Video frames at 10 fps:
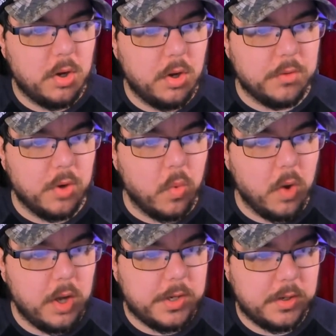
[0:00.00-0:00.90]
Oh, no
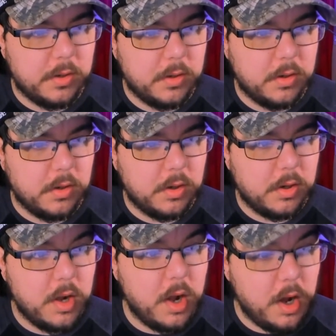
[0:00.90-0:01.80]
what?
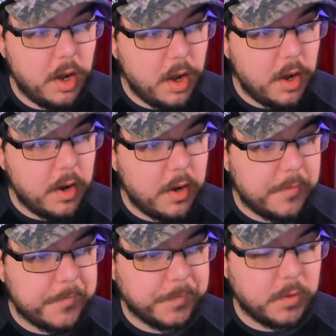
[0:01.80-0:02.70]
Huh?
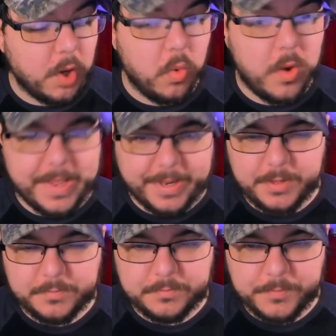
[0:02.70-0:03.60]
No way.
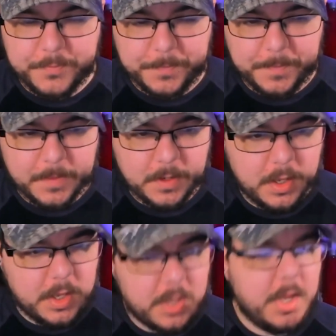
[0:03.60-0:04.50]

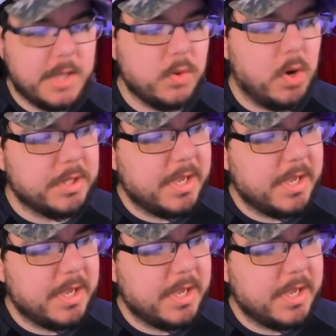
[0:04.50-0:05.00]
So all day